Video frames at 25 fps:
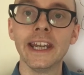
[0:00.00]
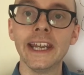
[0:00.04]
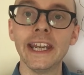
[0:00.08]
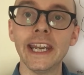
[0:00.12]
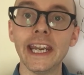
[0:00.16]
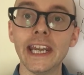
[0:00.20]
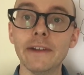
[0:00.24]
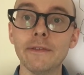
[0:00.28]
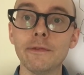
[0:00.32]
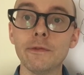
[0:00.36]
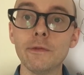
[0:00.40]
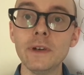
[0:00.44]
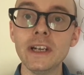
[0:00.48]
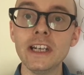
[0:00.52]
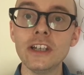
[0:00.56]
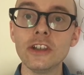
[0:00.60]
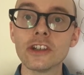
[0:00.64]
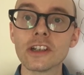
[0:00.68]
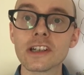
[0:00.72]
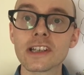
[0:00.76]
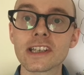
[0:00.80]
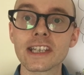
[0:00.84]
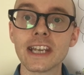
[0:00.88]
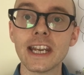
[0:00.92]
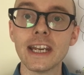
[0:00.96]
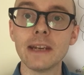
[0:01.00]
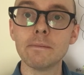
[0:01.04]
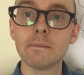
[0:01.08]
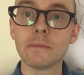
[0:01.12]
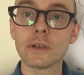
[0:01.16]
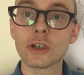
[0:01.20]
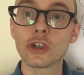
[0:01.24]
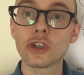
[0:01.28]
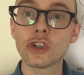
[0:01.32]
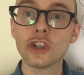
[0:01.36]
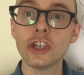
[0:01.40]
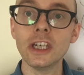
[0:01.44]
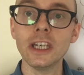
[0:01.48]
If we just say
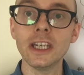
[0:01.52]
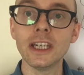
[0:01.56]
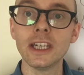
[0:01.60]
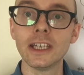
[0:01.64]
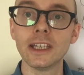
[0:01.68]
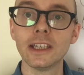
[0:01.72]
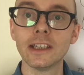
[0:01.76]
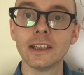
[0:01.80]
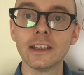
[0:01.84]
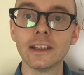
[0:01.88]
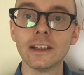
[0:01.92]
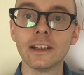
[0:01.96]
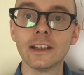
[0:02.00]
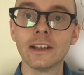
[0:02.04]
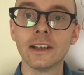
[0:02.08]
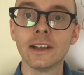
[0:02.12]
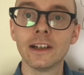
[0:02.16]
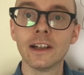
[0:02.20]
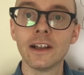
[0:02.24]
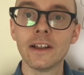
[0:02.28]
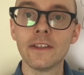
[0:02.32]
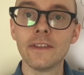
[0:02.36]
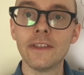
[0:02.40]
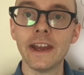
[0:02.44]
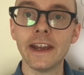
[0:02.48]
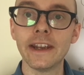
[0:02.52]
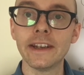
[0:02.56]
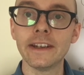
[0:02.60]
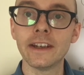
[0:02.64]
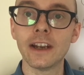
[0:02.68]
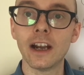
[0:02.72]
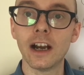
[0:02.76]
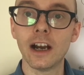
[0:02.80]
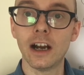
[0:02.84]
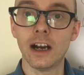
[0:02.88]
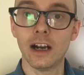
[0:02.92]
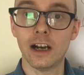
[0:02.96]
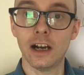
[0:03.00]
machine, then
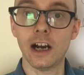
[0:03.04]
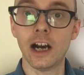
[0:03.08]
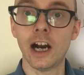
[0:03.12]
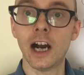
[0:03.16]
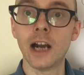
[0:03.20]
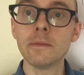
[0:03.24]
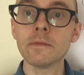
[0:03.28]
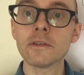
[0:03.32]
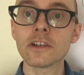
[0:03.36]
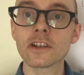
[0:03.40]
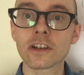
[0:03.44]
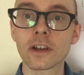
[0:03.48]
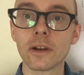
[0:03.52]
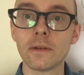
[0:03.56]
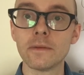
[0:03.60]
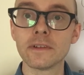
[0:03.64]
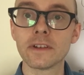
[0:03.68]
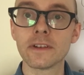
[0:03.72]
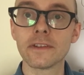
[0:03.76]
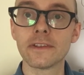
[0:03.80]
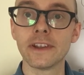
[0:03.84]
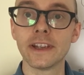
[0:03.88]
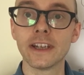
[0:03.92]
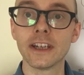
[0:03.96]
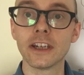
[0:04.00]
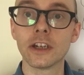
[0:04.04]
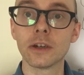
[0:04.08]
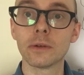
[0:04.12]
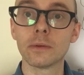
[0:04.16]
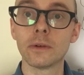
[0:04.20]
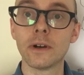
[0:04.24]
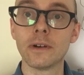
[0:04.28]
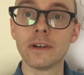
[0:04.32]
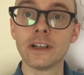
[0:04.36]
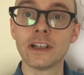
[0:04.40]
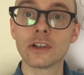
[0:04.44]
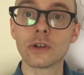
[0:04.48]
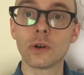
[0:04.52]
I'm just going to think you're
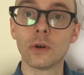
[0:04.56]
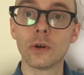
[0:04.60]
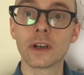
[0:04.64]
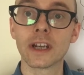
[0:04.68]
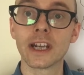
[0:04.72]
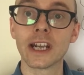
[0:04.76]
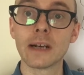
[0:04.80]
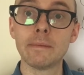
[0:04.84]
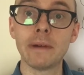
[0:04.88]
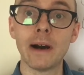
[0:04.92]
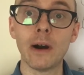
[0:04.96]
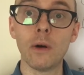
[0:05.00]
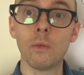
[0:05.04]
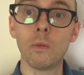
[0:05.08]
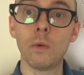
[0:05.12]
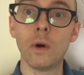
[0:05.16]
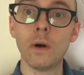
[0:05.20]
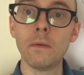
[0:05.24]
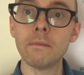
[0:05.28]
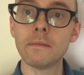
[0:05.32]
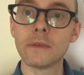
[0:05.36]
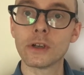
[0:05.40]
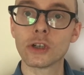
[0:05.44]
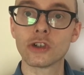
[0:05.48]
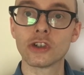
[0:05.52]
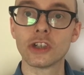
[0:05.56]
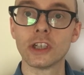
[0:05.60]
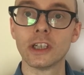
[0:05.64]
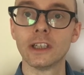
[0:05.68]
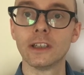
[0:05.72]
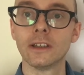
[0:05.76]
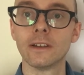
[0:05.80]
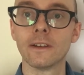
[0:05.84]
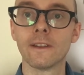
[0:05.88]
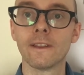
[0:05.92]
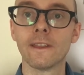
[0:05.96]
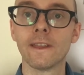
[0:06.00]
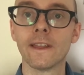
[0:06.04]
only talking about one
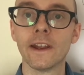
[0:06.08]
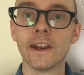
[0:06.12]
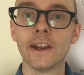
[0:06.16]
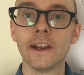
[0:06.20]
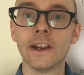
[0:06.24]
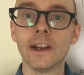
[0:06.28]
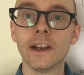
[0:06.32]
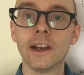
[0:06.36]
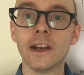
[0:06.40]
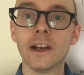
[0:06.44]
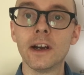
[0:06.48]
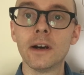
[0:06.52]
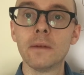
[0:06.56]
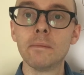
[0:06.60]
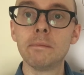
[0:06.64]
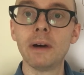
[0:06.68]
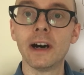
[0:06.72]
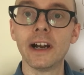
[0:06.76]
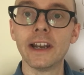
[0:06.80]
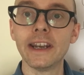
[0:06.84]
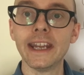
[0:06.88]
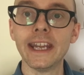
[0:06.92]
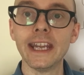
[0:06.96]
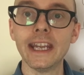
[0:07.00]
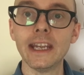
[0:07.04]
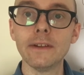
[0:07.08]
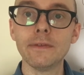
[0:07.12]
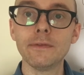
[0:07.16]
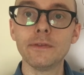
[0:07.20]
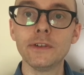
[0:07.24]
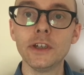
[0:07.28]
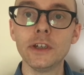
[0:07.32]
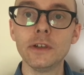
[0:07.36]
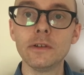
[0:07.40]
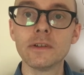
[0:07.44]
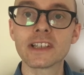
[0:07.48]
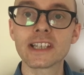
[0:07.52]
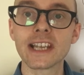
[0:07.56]
machine. But if
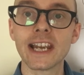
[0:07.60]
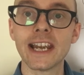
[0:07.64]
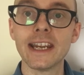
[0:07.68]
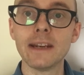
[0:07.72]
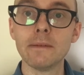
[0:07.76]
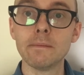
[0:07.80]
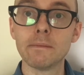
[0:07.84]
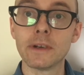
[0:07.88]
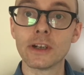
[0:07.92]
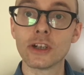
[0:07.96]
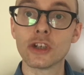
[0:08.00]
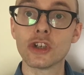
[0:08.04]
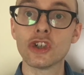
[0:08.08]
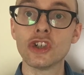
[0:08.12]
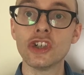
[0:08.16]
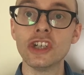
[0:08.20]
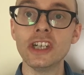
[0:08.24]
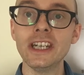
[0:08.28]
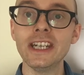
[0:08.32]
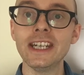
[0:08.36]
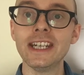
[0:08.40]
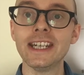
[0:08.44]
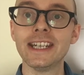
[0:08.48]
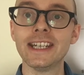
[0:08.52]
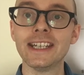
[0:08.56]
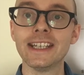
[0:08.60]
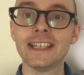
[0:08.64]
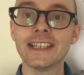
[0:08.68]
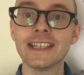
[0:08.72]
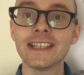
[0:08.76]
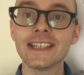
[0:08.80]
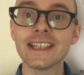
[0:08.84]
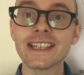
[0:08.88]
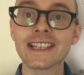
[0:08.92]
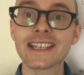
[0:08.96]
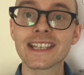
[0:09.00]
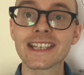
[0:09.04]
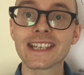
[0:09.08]
you say
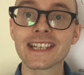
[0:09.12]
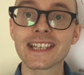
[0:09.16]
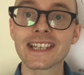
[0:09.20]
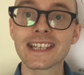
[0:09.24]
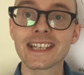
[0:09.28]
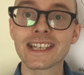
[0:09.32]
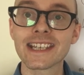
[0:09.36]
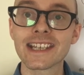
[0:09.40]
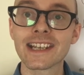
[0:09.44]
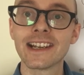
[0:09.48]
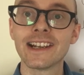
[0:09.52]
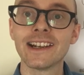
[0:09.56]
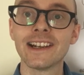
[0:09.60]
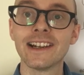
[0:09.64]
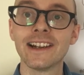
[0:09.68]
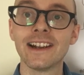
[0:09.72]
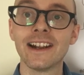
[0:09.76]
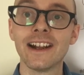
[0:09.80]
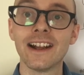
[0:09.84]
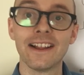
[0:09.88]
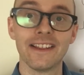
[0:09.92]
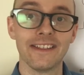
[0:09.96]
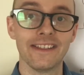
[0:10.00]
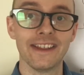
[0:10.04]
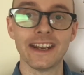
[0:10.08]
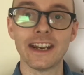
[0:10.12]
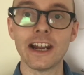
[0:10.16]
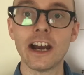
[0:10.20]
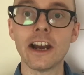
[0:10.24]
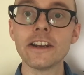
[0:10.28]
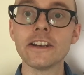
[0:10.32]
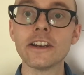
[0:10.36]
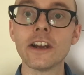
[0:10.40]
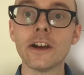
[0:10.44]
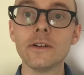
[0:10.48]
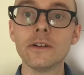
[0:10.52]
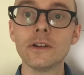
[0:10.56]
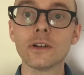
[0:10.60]
machines, then I
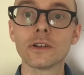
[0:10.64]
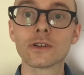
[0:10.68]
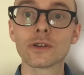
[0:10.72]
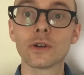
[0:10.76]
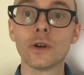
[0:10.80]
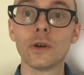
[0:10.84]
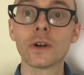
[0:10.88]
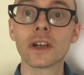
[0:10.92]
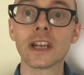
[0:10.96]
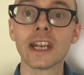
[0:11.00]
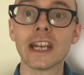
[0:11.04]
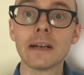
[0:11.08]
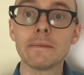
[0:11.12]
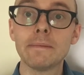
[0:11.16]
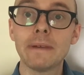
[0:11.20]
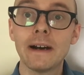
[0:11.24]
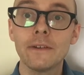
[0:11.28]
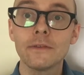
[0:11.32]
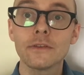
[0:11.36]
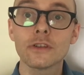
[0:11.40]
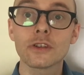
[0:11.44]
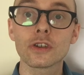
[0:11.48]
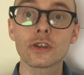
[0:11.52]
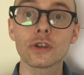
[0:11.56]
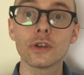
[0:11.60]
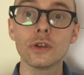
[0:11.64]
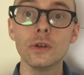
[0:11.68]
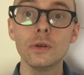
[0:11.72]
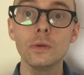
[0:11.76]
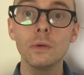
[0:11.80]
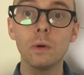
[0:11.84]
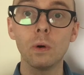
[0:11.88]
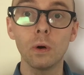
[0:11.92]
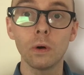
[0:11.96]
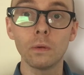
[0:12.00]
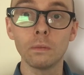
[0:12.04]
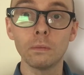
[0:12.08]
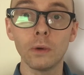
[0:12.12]
know you're talking about two
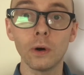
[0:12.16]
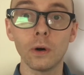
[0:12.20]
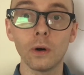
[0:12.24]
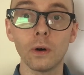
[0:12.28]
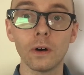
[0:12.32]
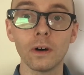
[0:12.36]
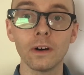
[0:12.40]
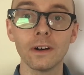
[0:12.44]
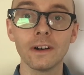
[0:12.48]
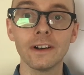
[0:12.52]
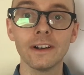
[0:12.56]
or more.